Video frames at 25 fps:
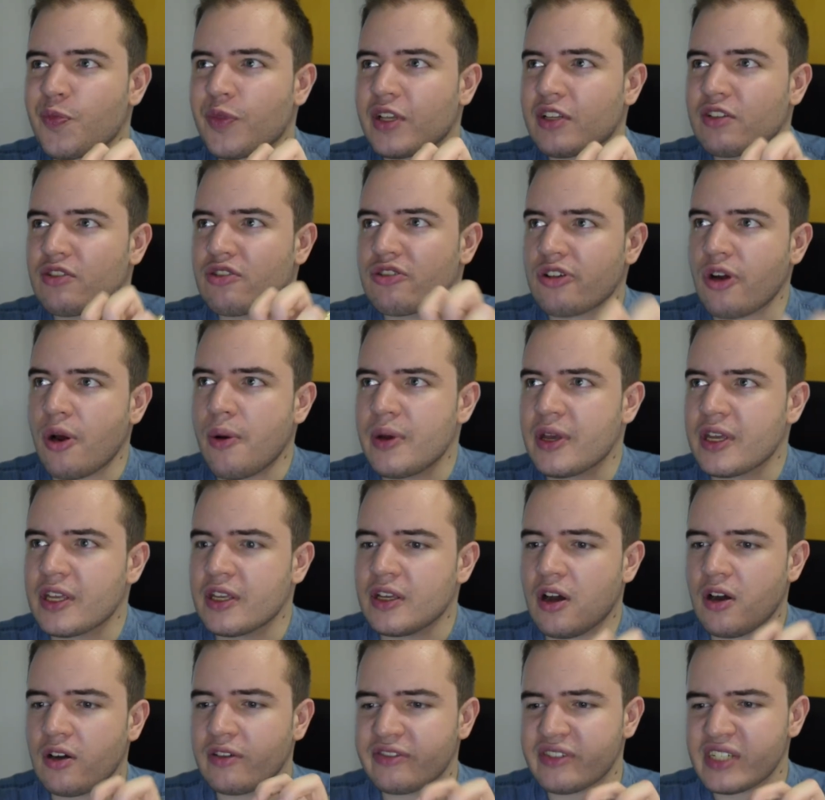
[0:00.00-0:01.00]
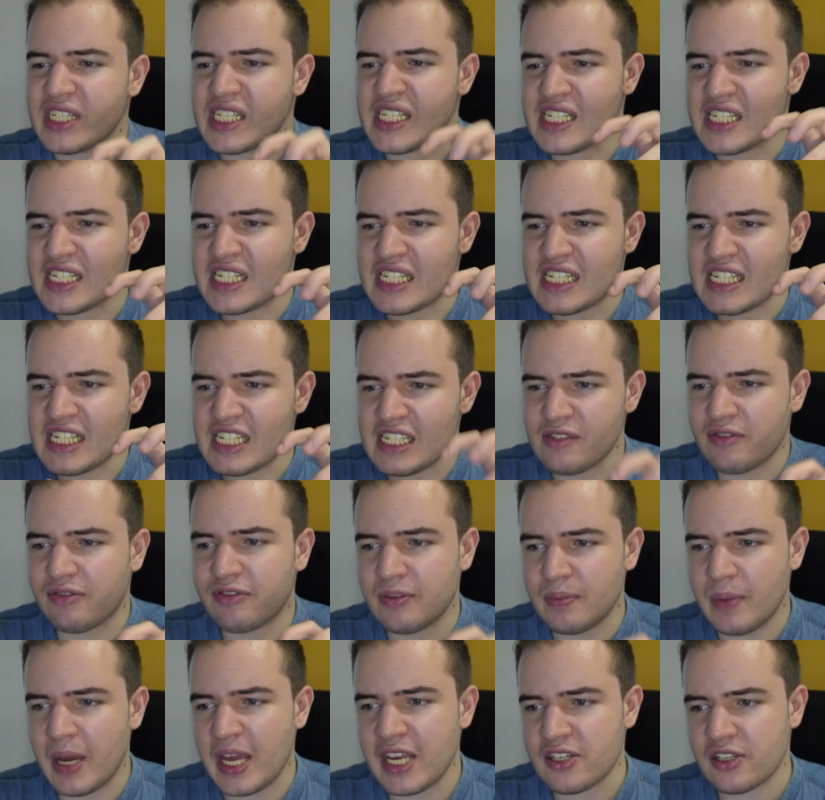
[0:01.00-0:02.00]
drawing of
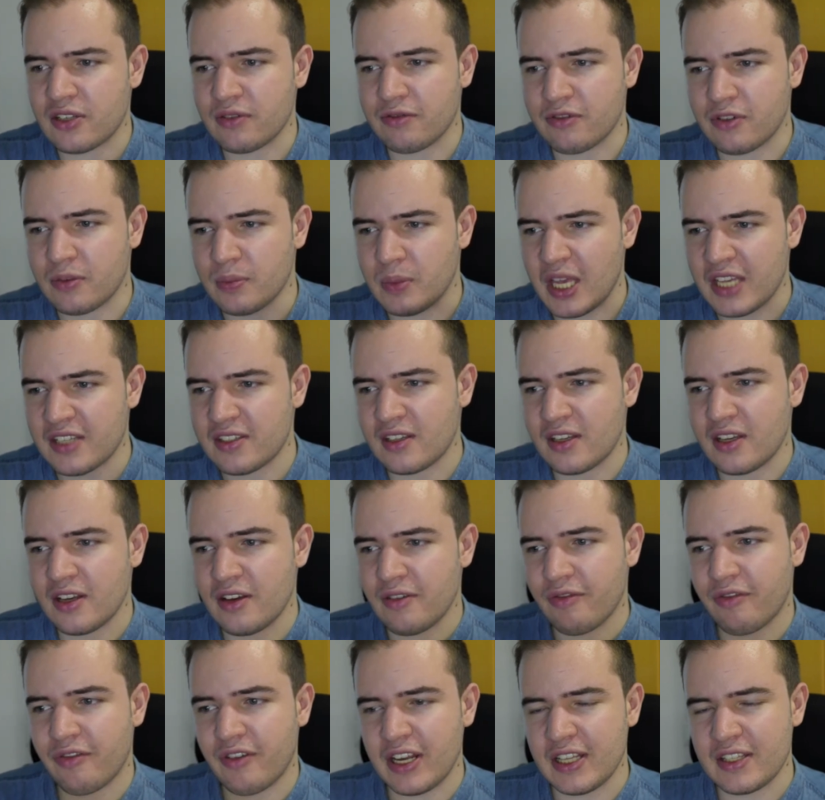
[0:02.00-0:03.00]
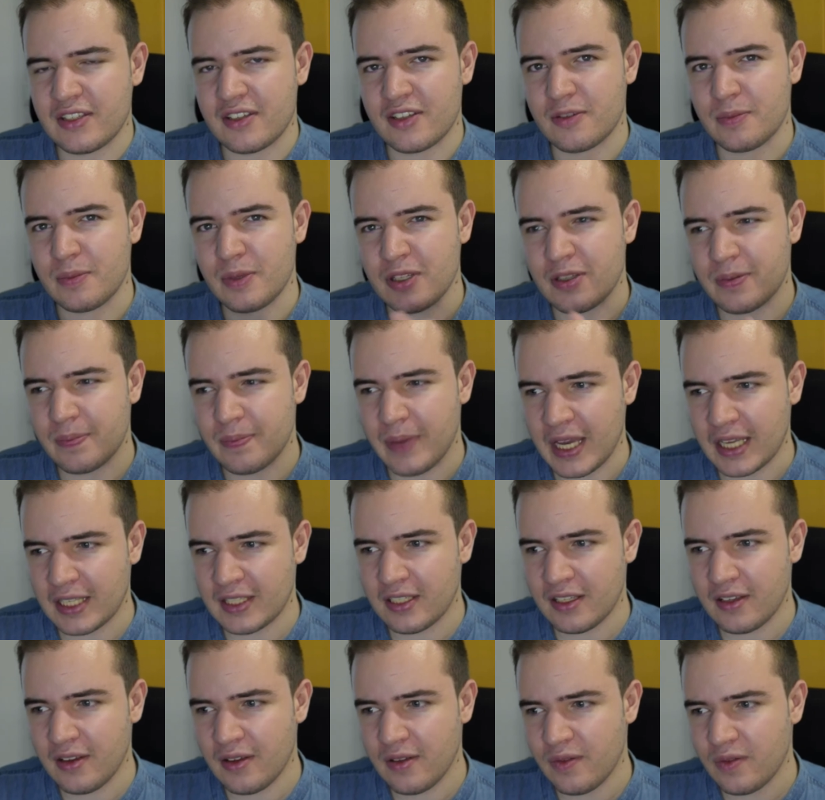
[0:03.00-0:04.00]
information from Yaz and her friends'
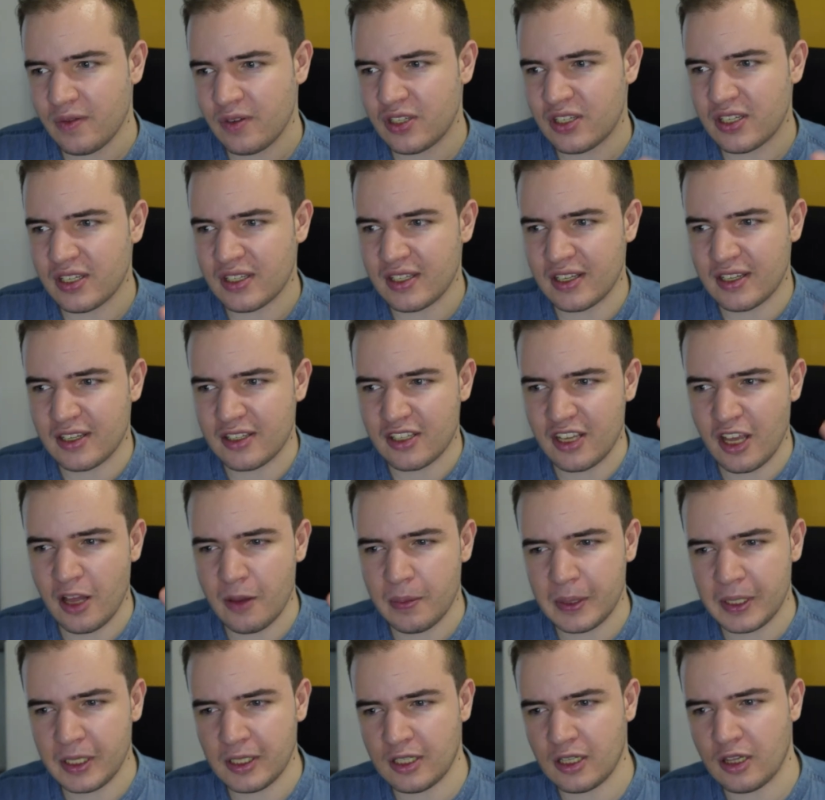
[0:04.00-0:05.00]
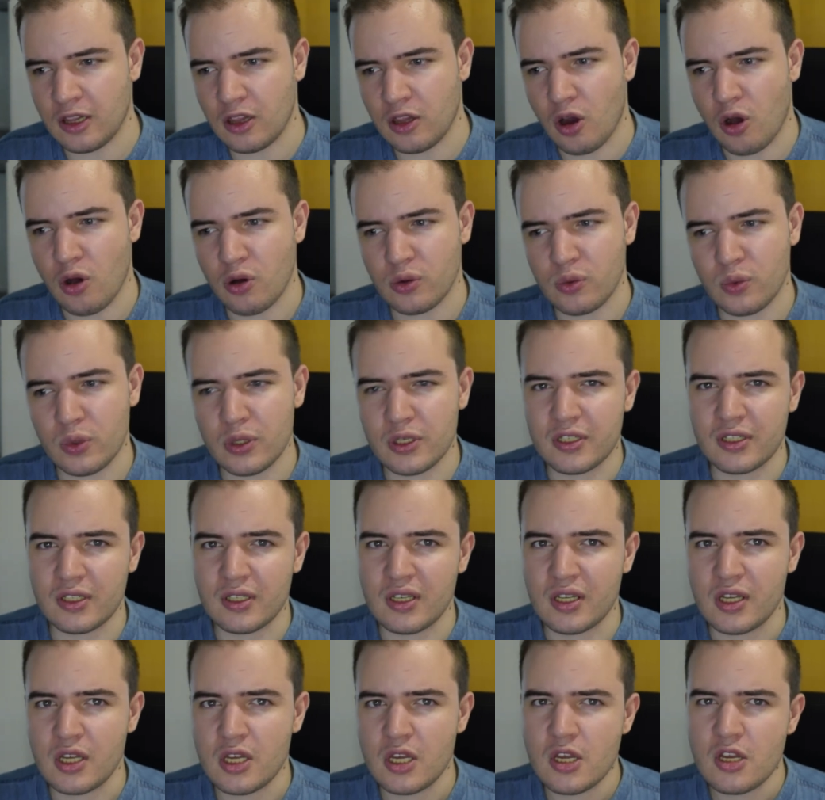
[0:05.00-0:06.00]
perspectives that is helping along with
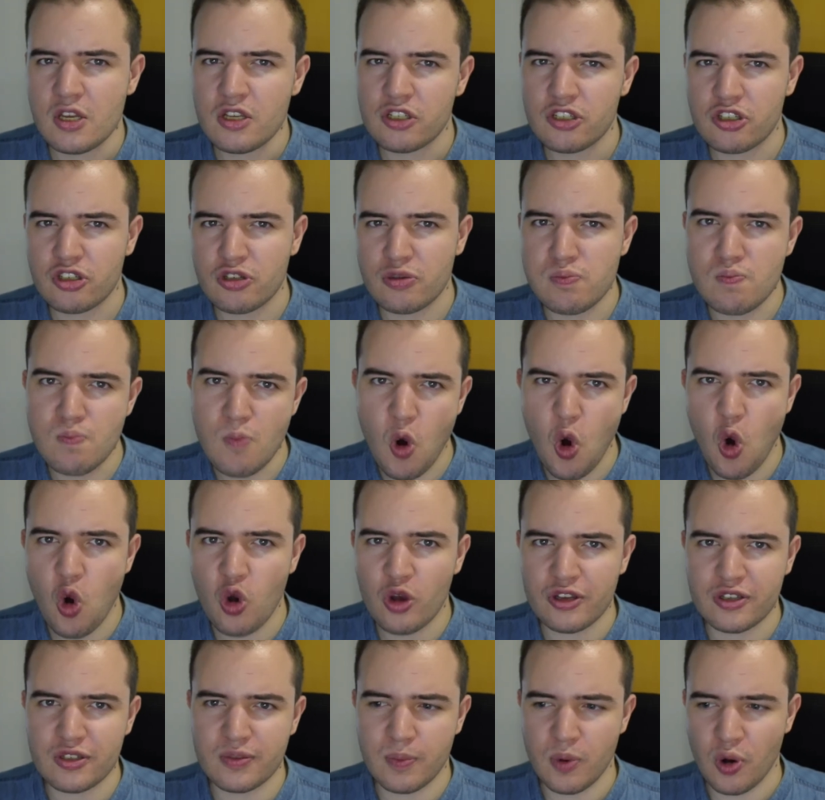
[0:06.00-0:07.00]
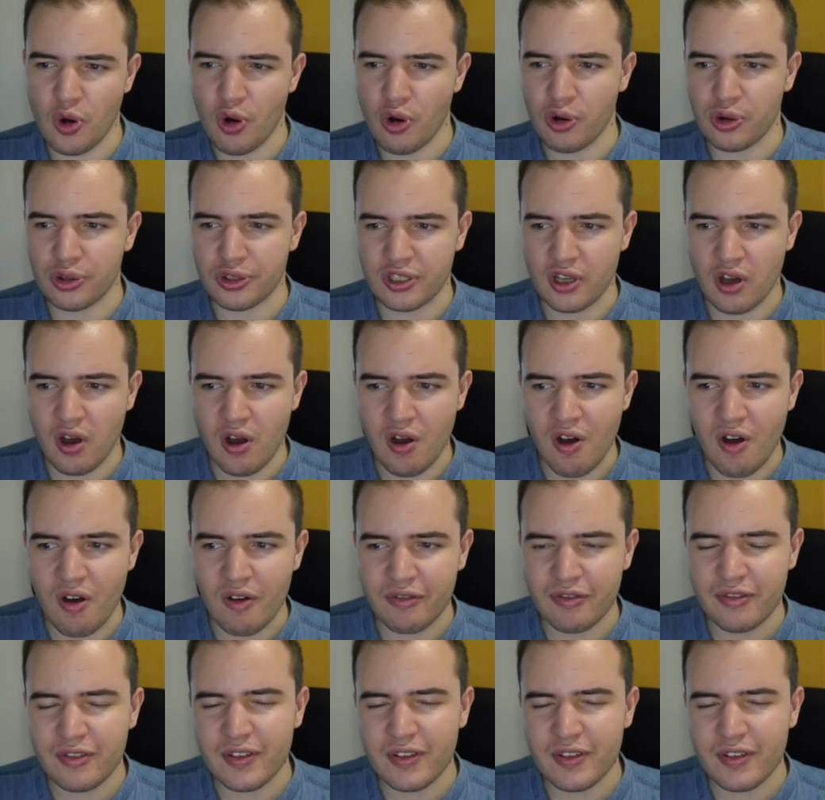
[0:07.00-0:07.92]
a smorgasbord of